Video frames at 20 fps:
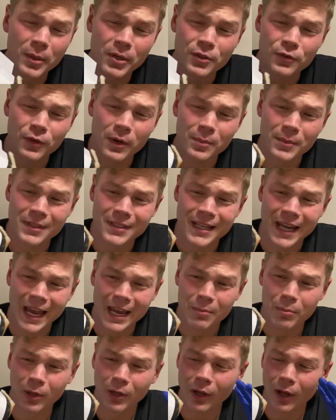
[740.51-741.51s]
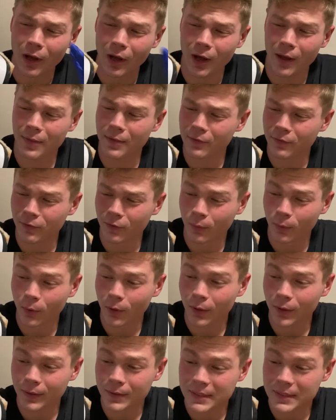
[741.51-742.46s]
from the table on the floor,